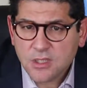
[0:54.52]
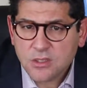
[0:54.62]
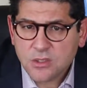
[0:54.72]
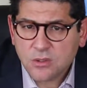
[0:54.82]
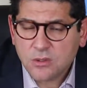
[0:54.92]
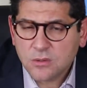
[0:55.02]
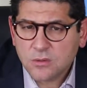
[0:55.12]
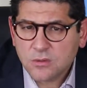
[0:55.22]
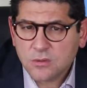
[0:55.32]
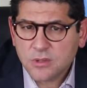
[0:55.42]

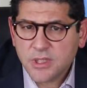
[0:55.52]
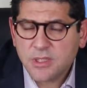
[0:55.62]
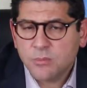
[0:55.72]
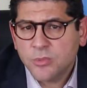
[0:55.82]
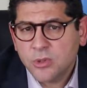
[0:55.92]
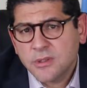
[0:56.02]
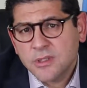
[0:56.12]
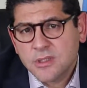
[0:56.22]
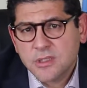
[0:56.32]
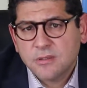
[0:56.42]
So the
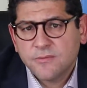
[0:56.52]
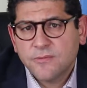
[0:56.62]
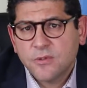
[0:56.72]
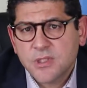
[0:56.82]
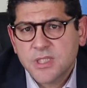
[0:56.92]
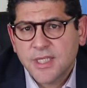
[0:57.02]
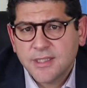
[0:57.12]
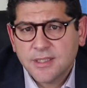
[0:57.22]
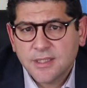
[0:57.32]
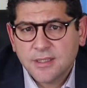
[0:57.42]
importance of
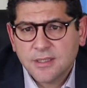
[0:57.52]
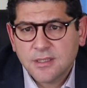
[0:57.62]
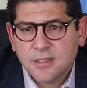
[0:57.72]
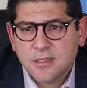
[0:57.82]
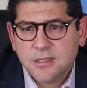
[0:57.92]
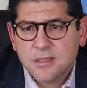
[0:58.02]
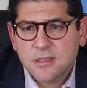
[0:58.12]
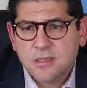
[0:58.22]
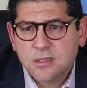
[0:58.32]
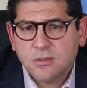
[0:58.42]
foresighting is
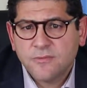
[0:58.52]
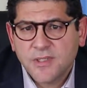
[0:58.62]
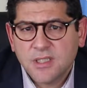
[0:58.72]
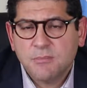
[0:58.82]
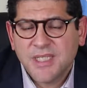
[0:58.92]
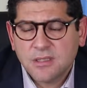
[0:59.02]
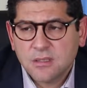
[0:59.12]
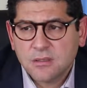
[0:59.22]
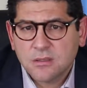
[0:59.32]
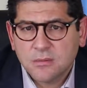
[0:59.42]
so
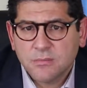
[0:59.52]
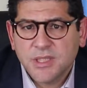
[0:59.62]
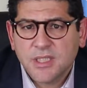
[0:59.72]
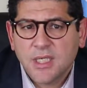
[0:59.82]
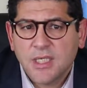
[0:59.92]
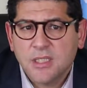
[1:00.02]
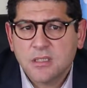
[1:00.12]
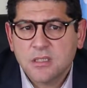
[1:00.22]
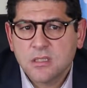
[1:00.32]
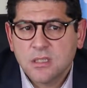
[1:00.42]
fundamental
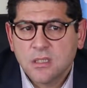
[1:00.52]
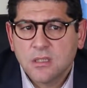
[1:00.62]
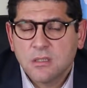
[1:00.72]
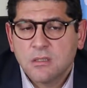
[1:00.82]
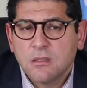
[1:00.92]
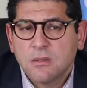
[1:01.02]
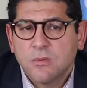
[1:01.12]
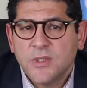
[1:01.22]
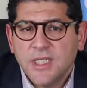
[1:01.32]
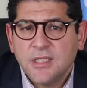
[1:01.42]
because
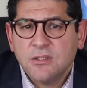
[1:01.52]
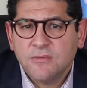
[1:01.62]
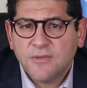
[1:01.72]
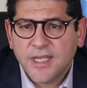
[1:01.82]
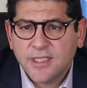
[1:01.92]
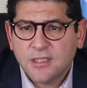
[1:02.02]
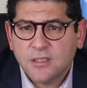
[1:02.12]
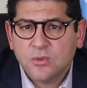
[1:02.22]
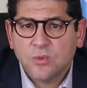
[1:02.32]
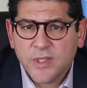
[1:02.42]
we need to find
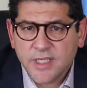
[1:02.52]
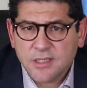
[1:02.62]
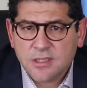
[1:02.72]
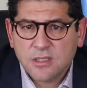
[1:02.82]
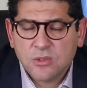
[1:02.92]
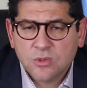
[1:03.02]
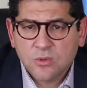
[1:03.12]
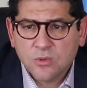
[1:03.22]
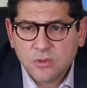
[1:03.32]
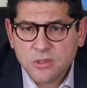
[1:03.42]
ways and
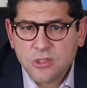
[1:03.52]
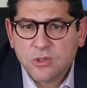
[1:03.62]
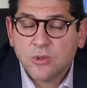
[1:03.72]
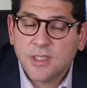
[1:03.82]
tools to